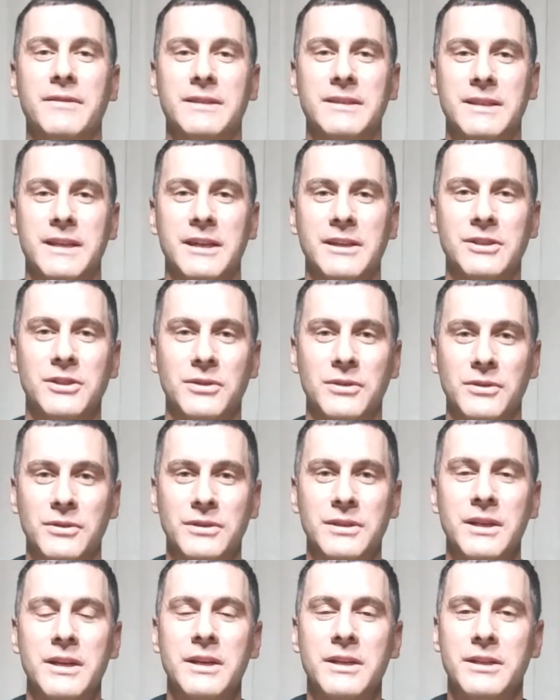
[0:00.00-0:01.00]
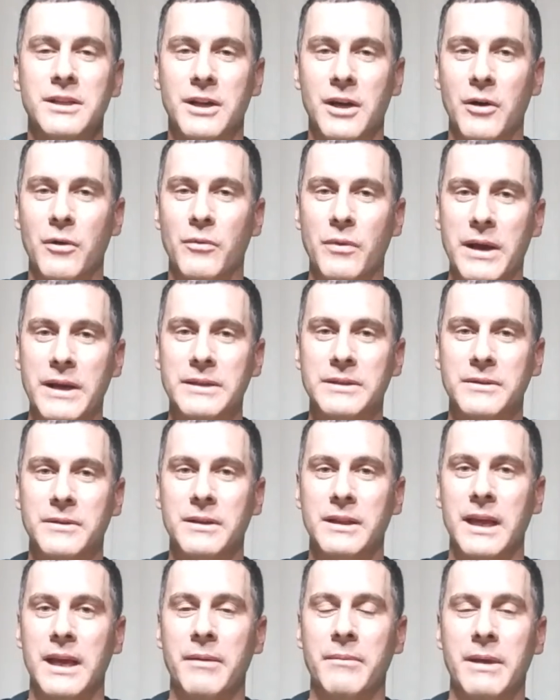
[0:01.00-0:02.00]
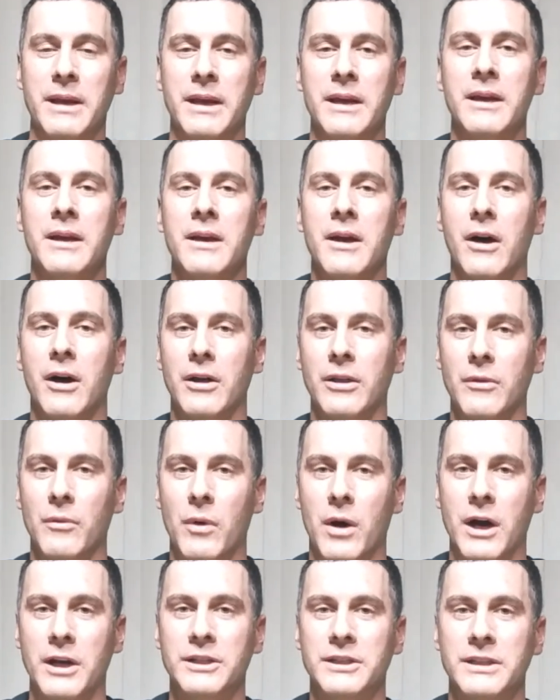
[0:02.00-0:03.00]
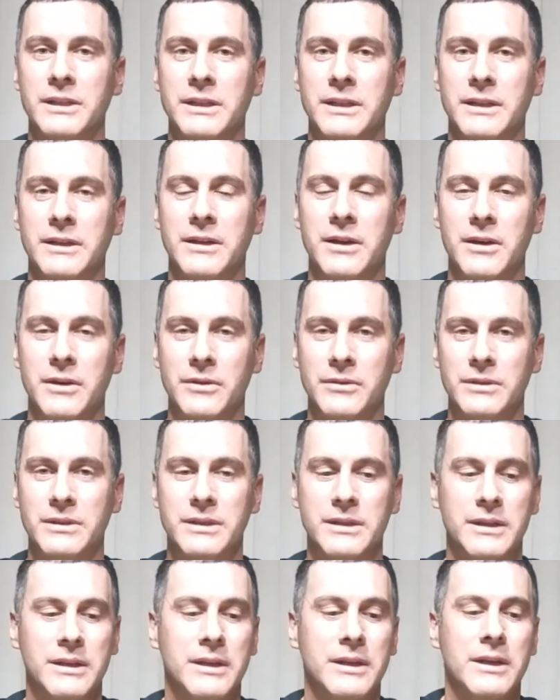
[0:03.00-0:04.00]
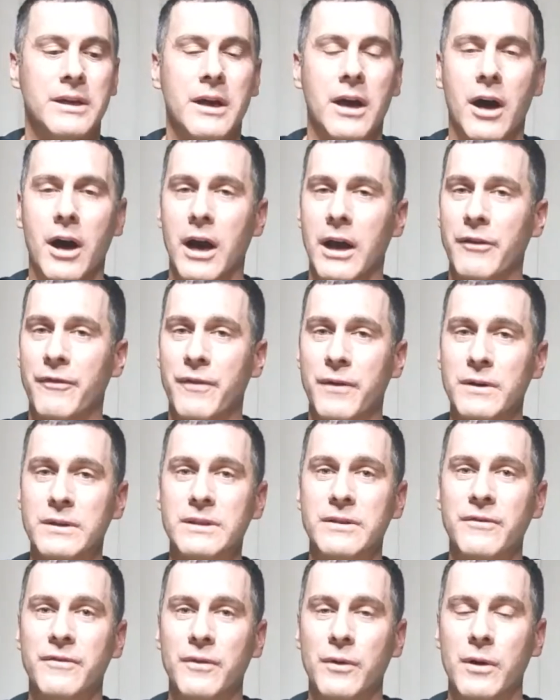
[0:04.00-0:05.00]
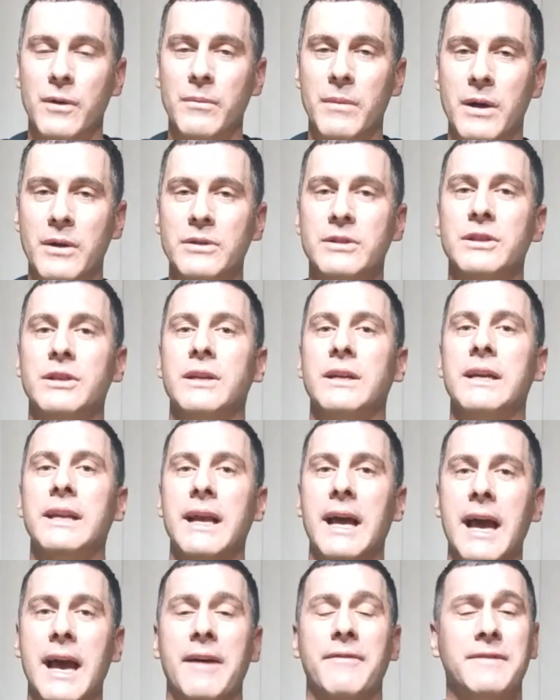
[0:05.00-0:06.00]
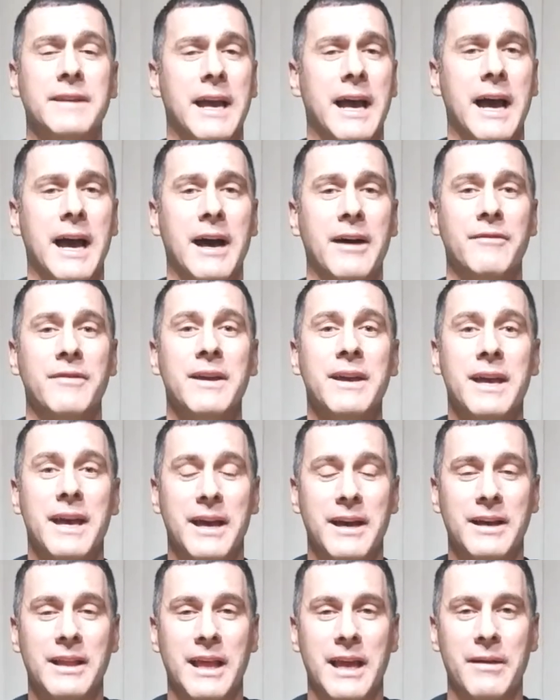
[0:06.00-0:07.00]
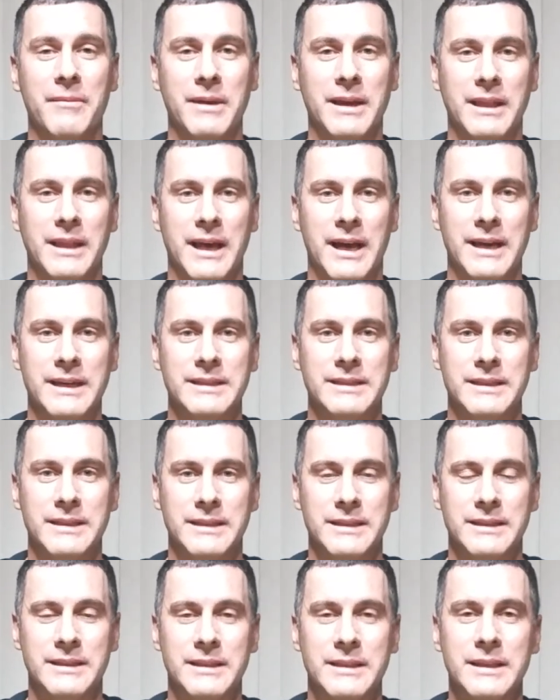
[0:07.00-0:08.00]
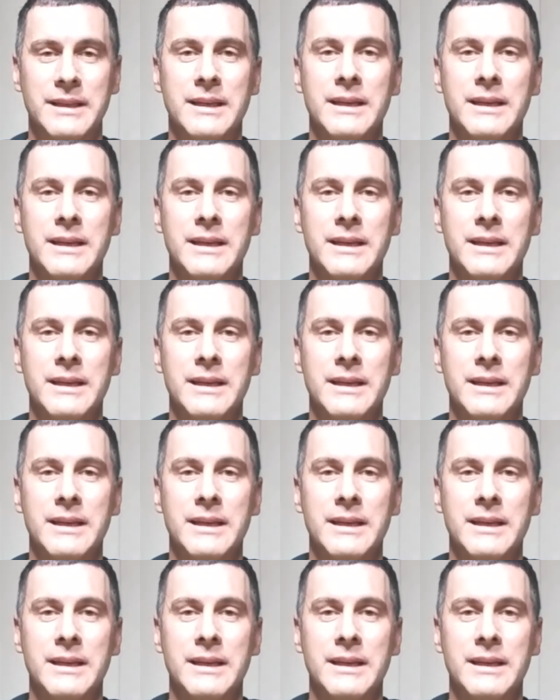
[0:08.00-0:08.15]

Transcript: essentials to go razor clamming on the Washington coast. Alright, first and foremost, you're going to have a clamming license.